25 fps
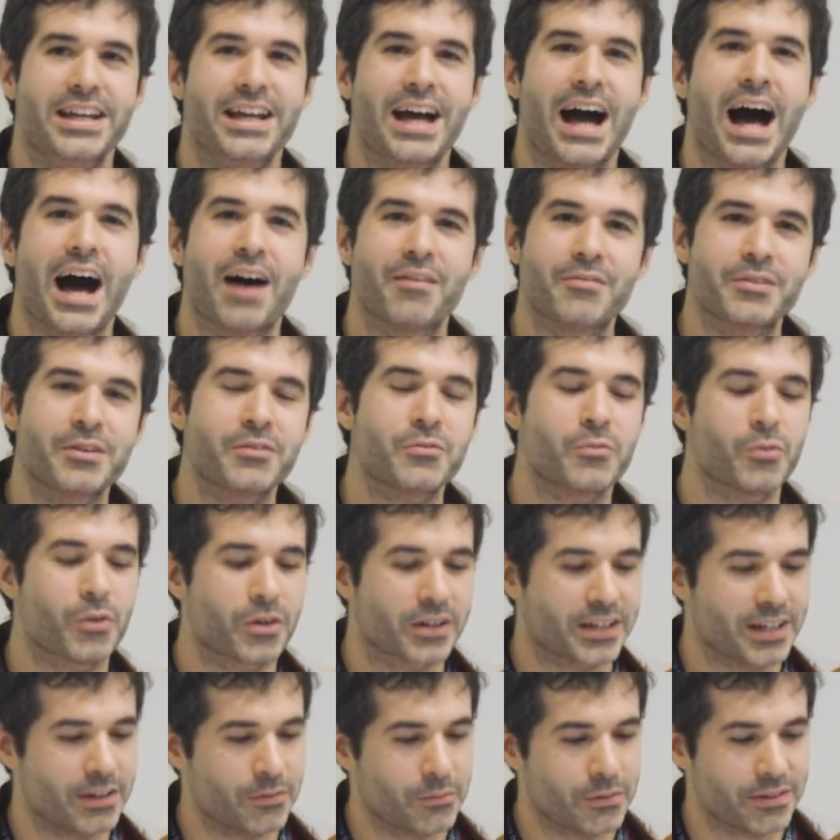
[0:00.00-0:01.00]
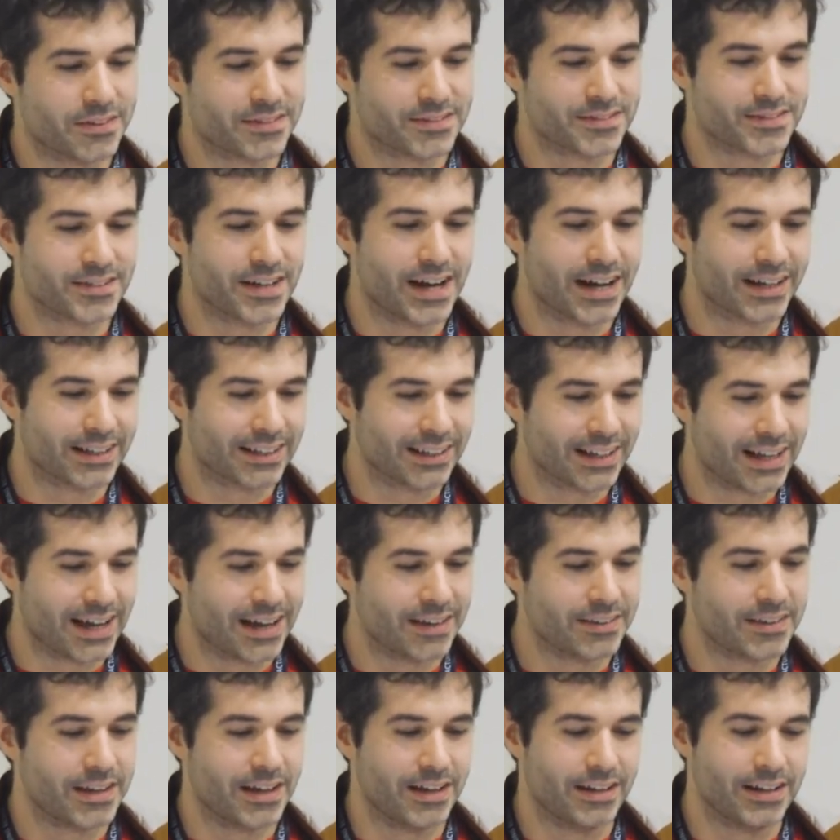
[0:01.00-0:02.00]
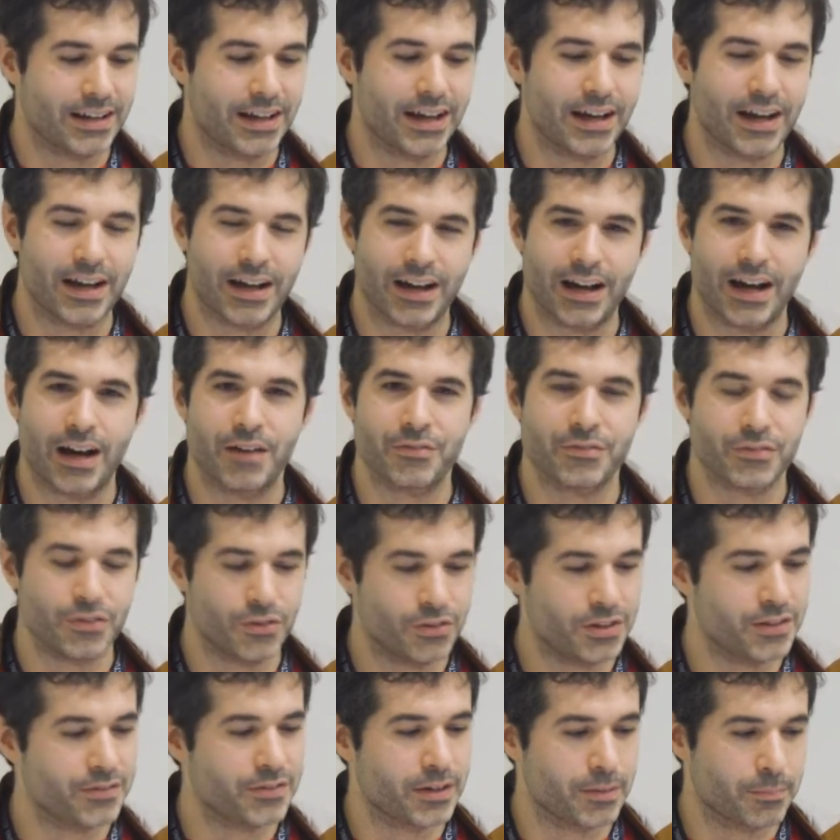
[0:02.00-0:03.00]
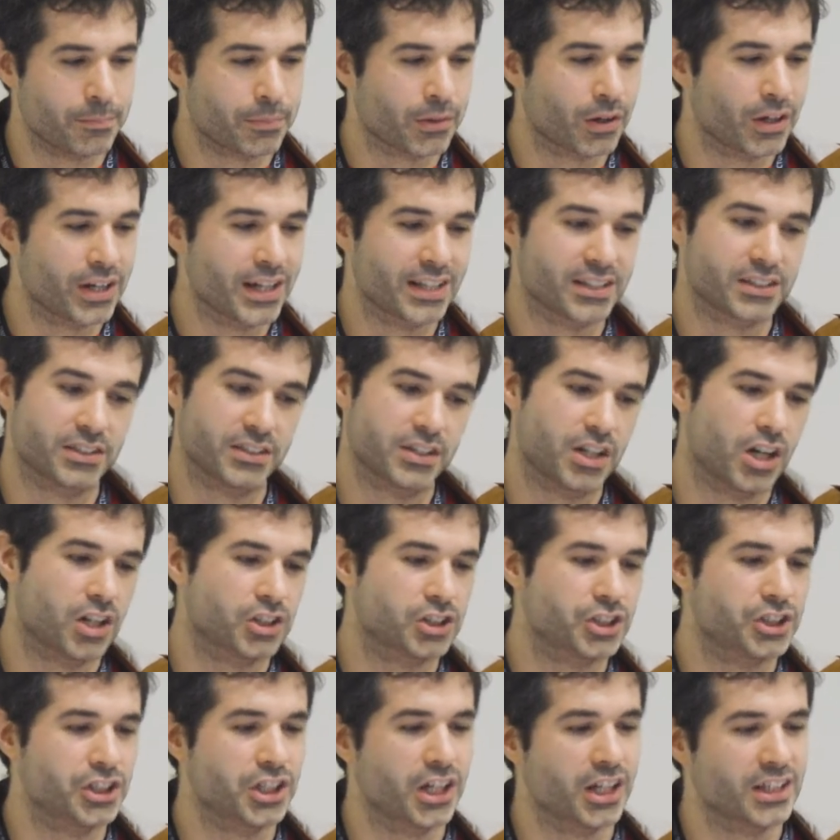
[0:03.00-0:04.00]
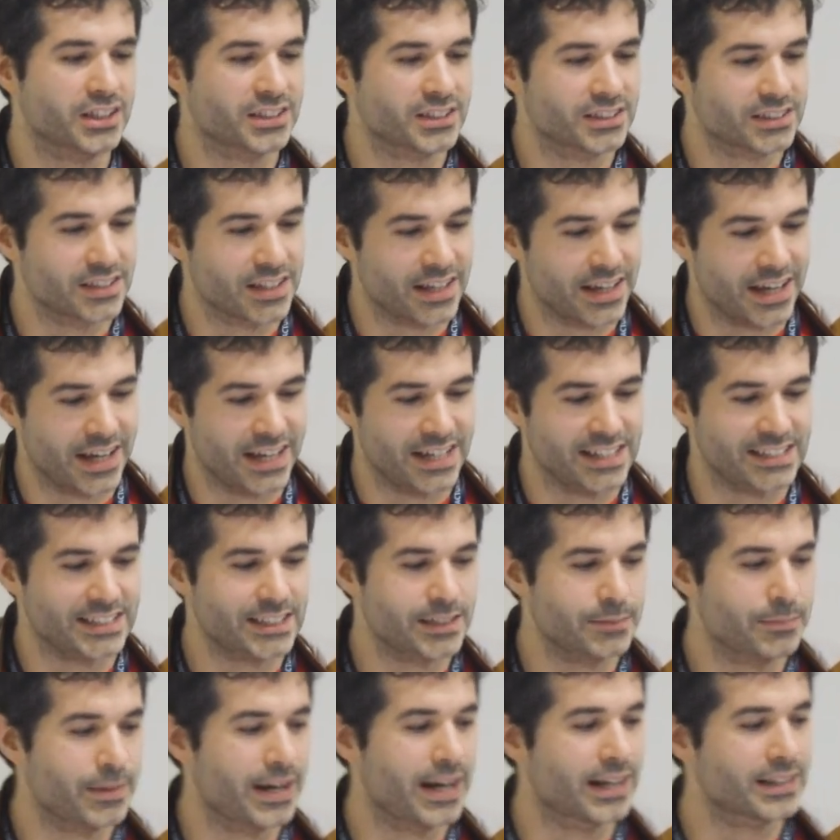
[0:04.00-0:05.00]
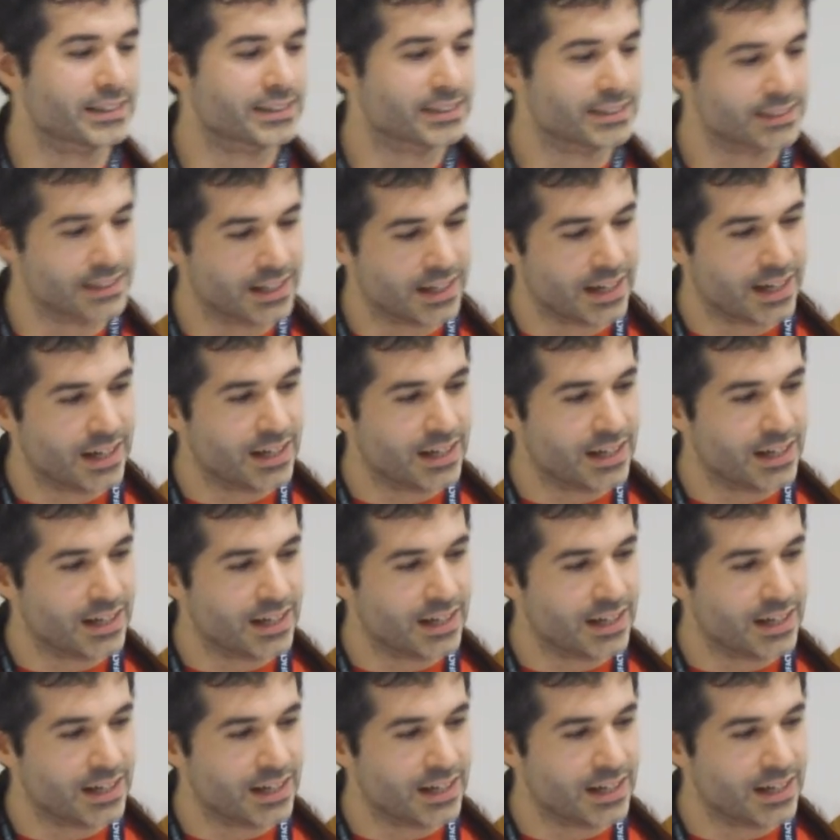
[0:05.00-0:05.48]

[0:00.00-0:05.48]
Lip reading: have been working with Strathclyde in a few different projects, not just the CMAC.